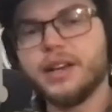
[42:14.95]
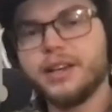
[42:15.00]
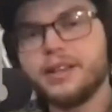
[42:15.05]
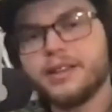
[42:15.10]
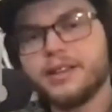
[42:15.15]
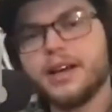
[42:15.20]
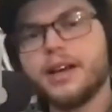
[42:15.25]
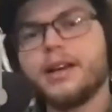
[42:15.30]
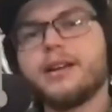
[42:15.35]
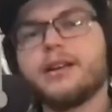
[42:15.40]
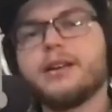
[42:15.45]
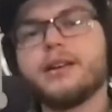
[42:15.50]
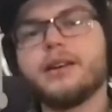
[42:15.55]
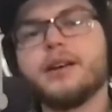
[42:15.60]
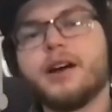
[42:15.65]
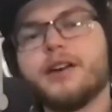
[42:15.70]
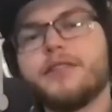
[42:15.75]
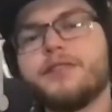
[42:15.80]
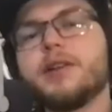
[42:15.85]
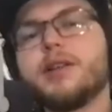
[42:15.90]
that.
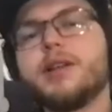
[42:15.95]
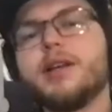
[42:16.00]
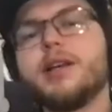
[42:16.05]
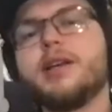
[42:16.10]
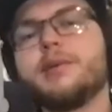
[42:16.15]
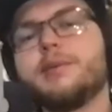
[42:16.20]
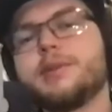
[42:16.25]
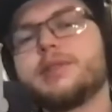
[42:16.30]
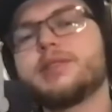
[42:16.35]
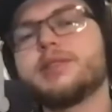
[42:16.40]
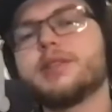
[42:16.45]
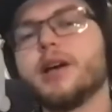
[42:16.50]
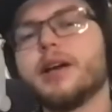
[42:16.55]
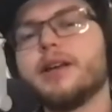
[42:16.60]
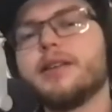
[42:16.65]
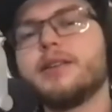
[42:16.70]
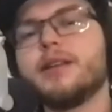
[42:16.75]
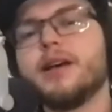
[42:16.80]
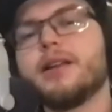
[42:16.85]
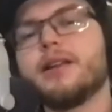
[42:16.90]
I feel like it was
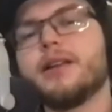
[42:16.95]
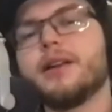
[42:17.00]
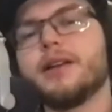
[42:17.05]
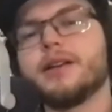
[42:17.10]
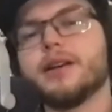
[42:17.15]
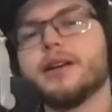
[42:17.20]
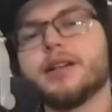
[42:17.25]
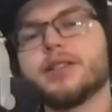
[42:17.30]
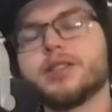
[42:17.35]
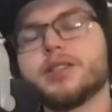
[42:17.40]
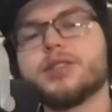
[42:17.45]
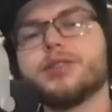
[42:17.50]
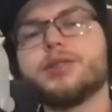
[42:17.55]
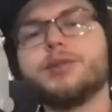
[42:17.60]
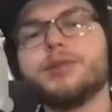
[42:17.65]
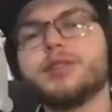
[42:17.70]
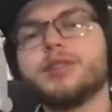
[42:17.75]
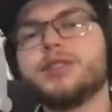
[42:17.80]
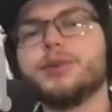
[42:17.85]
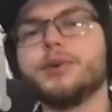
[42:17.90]
like that like as
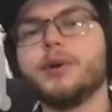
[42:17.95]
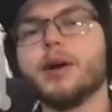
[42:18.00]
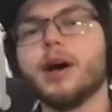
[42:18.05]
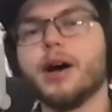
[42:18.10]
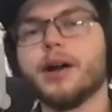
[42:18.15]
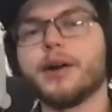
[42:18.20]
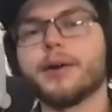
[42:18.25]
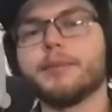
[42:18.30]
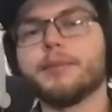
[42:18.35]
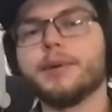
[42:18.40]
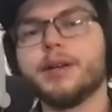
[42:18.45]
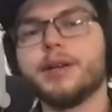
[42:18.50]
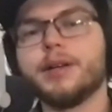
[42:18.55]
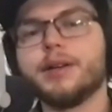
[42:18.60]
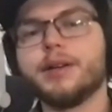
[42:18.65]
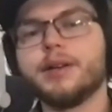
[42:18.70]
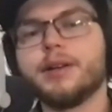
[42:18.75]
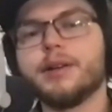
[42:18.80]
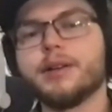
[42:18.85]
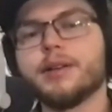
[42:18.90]
soon as you got them.
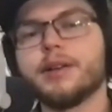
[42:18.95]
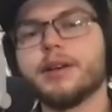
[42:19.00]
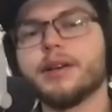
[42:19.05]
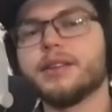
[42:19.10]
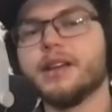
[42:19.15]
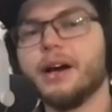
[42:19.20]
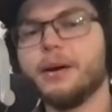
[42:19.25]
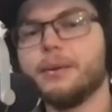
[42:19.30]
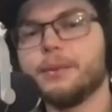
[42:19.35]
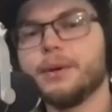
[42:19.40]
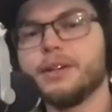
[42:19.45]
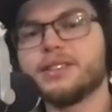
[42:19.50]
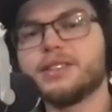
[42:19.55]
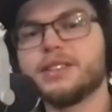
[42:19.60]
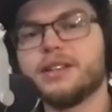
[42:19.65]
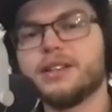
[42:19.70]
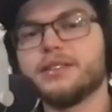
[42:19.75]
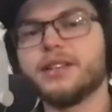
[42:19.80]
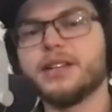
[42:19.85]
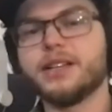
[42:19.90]
Like that wasn't
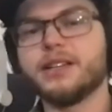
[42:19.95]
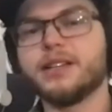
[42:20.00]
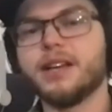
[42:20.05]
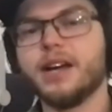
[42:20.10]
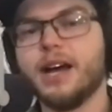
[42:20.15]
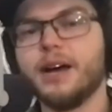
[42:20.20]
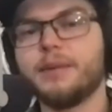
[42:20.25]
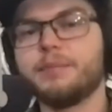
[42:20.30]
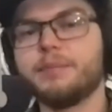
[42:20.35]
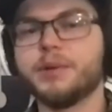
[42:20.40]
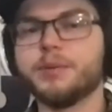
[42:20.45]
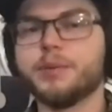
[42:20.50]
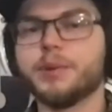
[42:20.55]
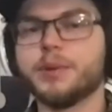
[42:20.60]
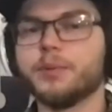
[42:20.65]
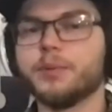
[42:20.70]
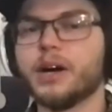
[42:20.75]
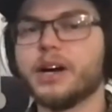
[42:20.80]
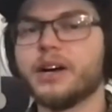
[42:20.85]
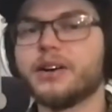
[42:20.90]
a thing that happened with
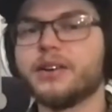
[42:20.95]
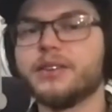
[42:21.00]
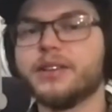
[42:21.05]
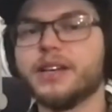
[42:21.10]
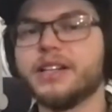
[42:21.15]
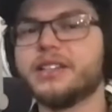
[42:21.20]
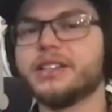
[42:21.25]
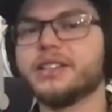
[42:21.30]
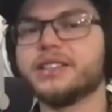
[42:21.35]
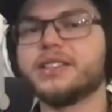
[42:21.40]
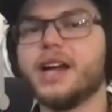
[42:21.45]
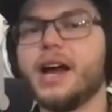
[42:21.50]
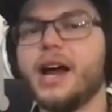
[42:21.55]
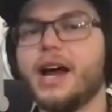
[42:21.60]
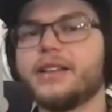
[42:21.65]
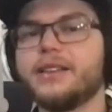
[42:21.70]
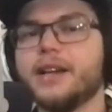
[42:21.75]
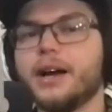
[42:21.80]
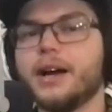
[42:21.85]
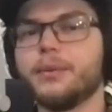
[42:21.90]
wear. They just
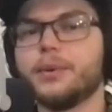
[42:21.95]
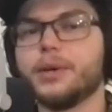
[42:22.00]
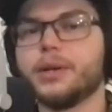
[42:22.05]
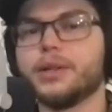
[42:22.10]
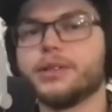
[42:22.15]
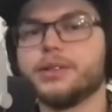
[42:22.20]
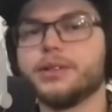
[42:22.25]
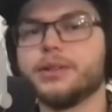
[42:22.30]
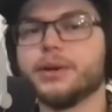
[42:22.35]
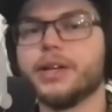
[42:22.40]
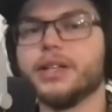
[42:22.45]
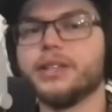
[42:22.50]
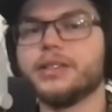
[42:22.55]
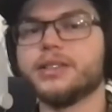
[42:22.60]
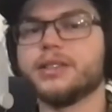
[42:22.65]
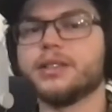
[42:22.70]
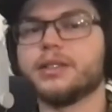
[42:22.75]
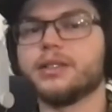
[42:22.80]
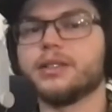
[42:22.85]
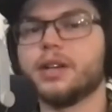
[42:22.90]
had that weird crease
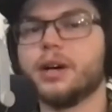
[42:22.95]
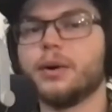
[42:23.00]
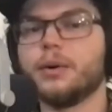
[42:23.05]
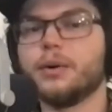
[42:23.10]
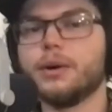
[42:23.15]
in the toe.